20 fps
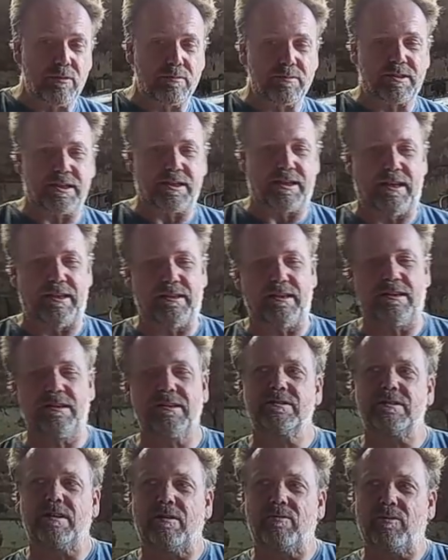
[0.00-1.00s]
them together,
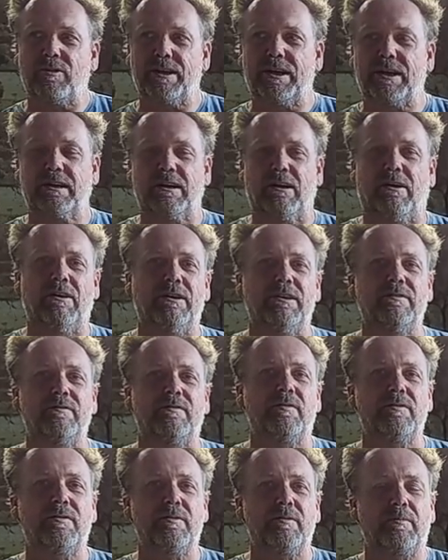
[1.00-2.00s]
because I want it kind of
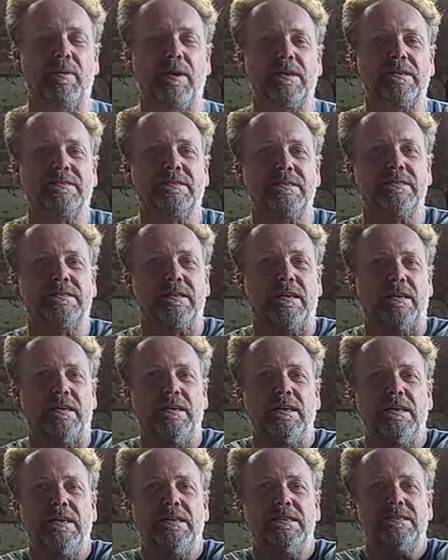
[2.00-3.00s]
the ability to
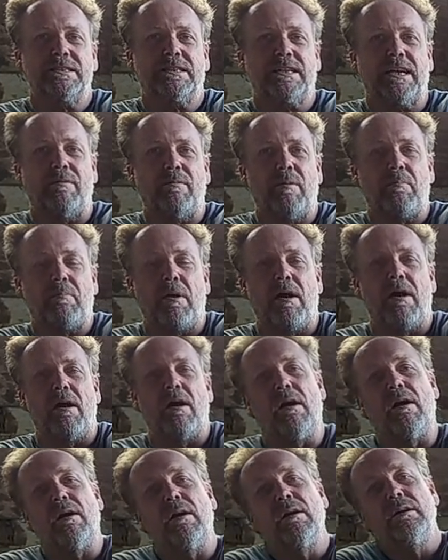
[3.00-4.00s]
come
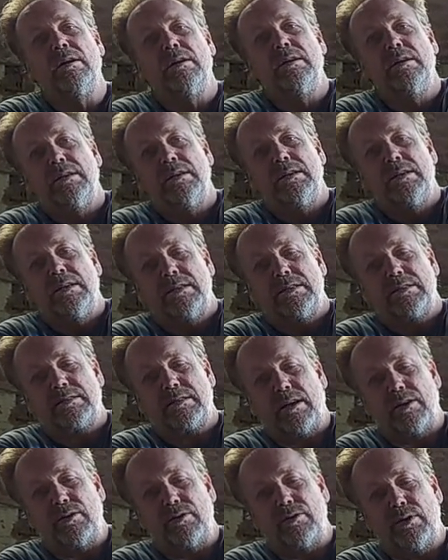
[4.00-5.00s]
apart.
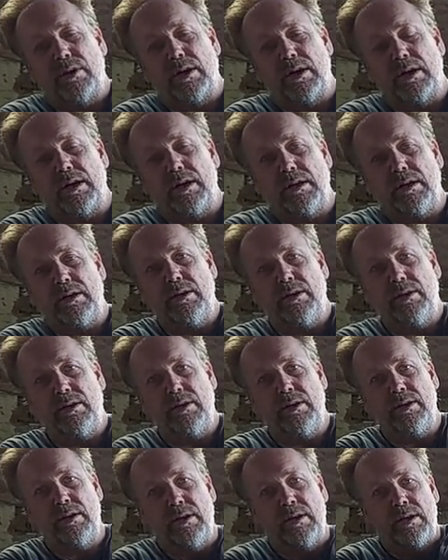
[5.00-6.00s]
So
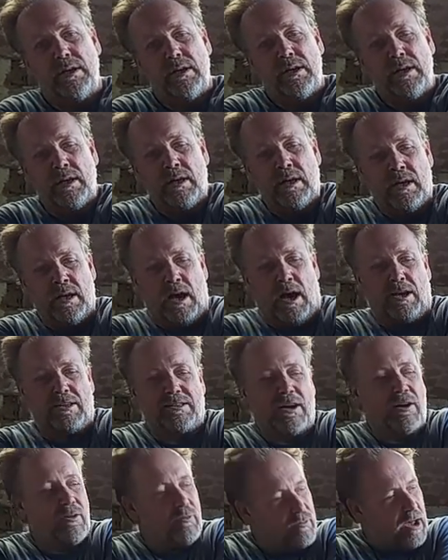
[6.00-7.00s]
I
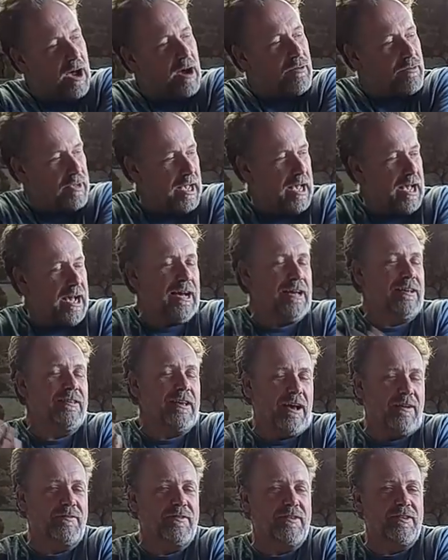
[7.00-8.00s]
don't know yet. I
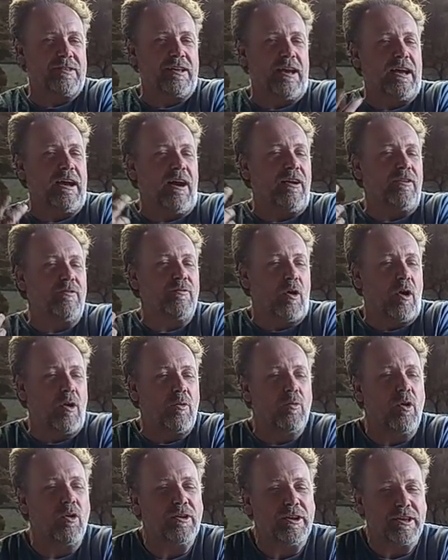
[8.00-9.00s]
have to say, I
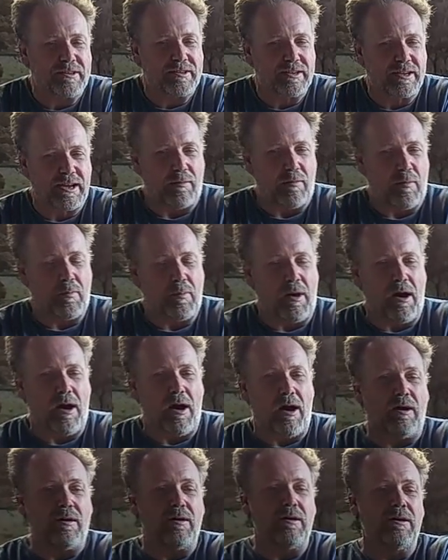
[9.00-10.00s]
want it to come
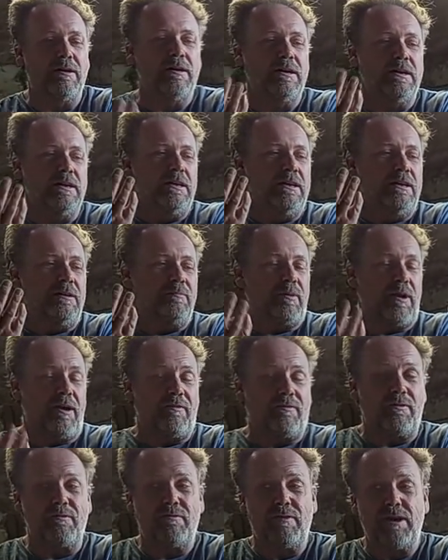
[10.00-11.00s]
apart, but
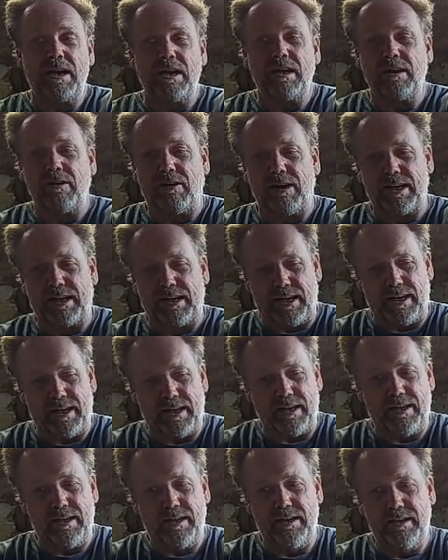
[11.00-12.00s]
if we really like
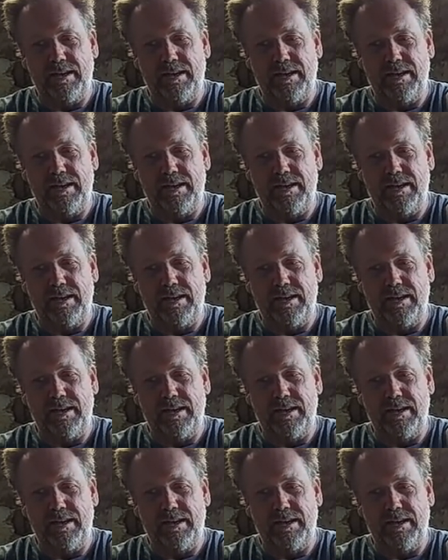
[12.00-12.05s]
it,